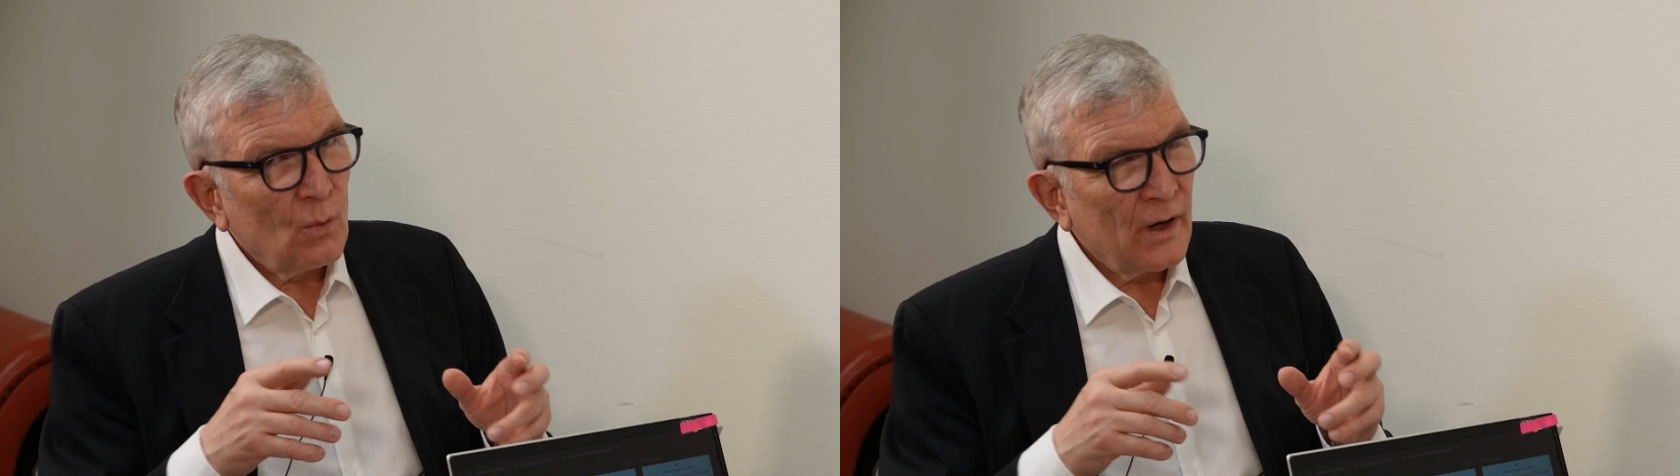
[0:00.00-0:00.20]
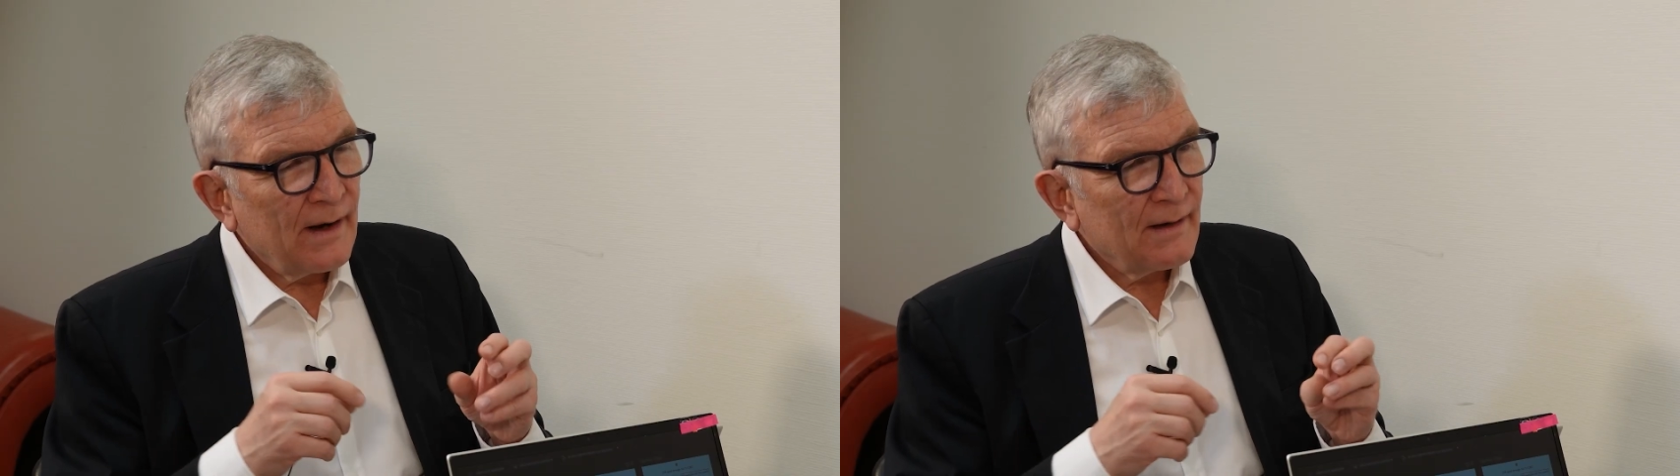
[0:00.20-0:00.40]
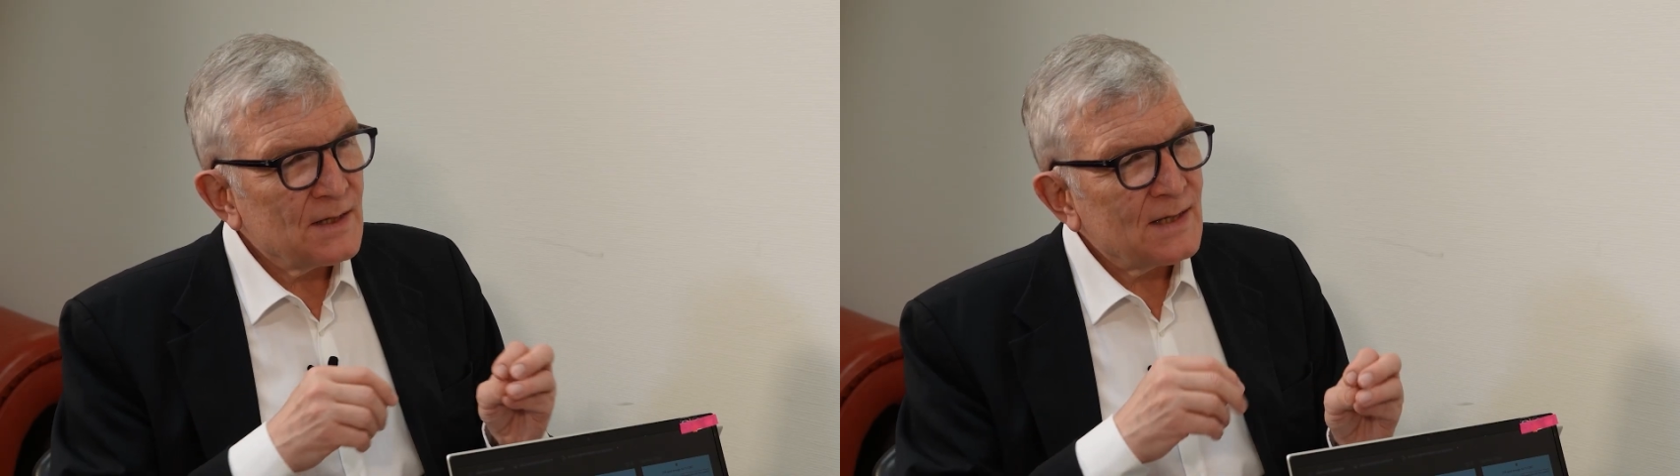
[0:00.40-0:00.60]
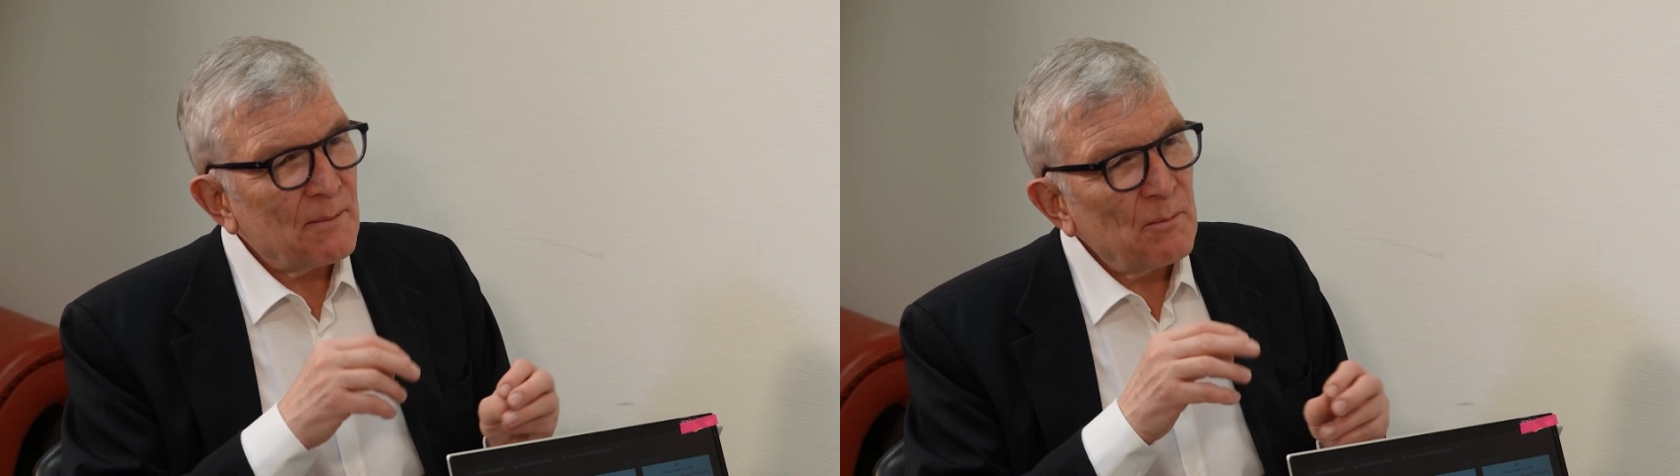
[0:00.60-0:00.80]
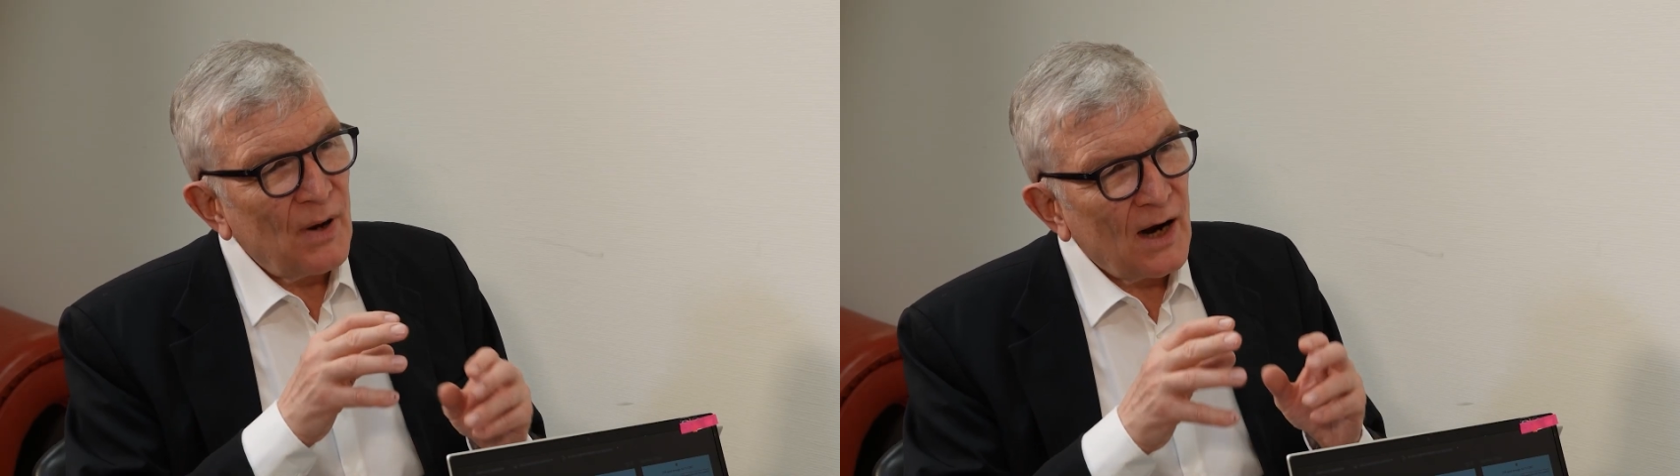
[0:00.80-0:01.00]
Where
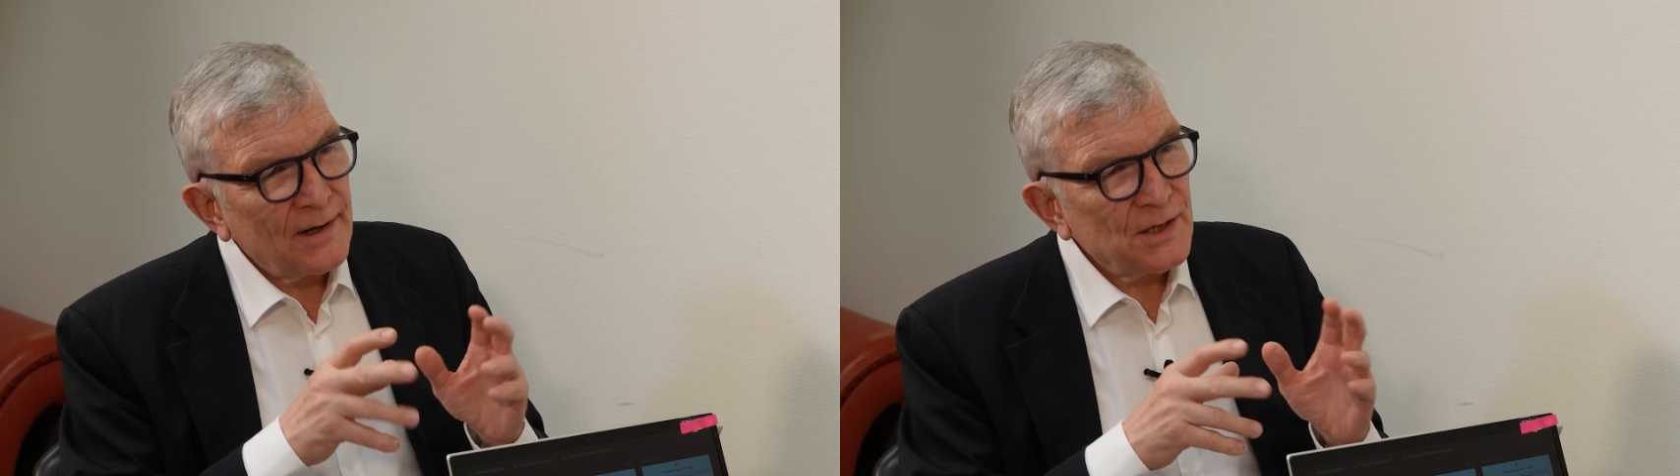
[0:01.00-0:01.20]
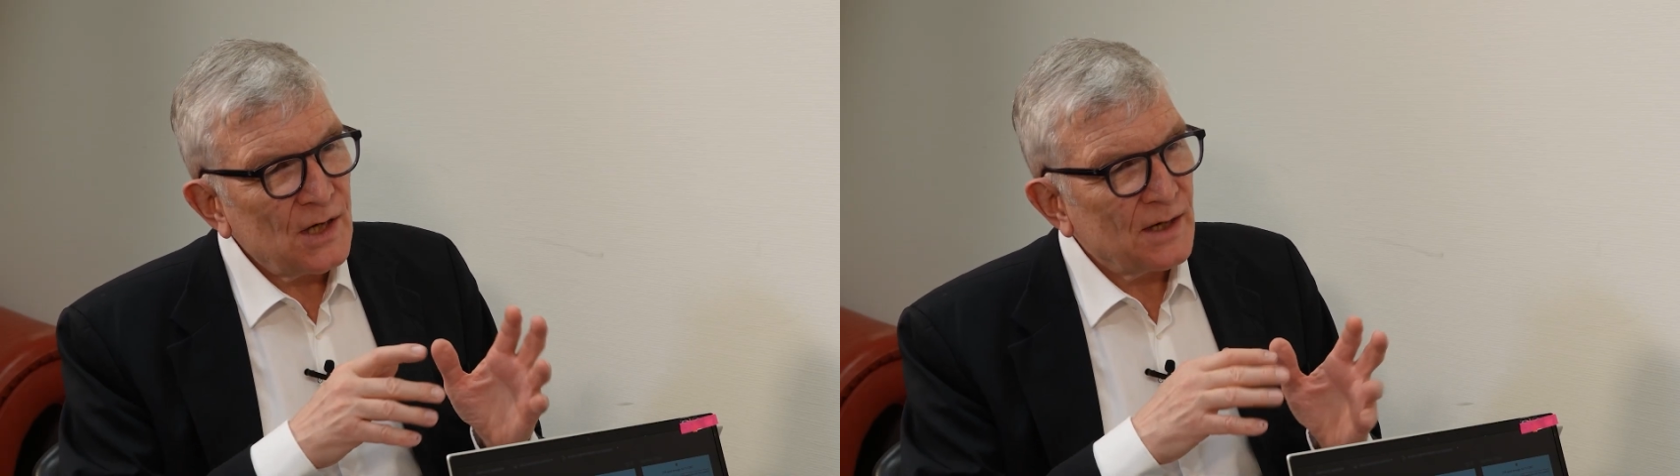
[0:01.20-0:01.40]
some parts